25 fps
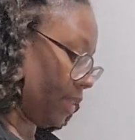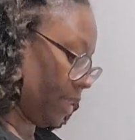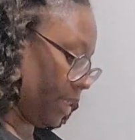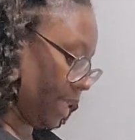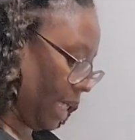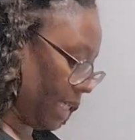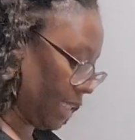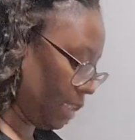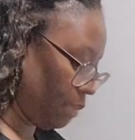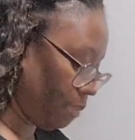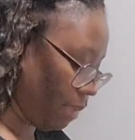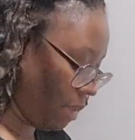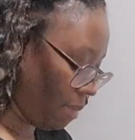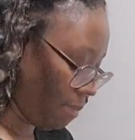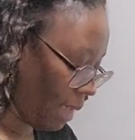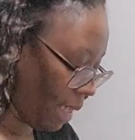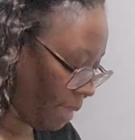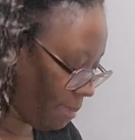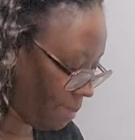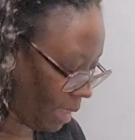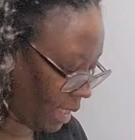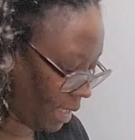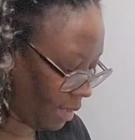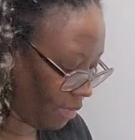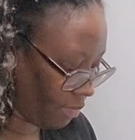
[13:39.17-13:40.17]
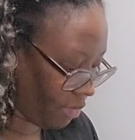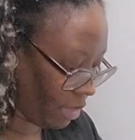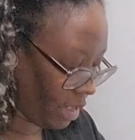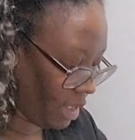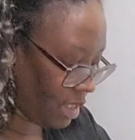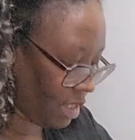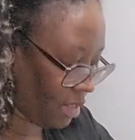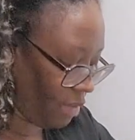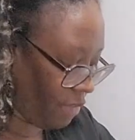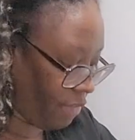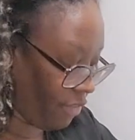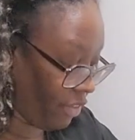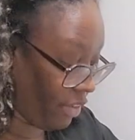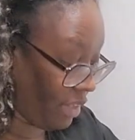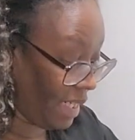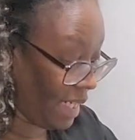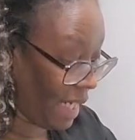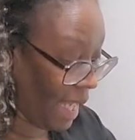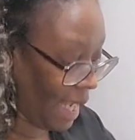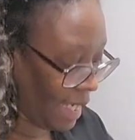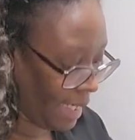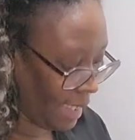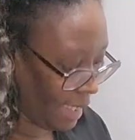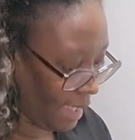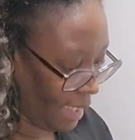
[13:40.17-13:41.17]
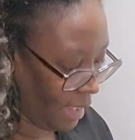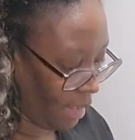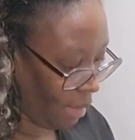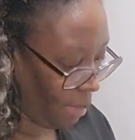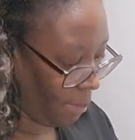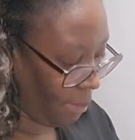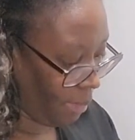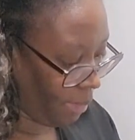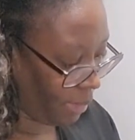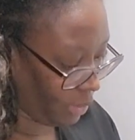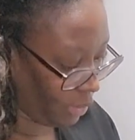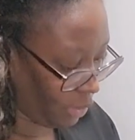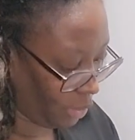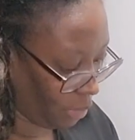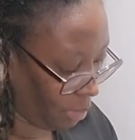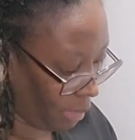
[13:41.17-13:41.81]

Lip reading: That's been my main reason for not eating Brussels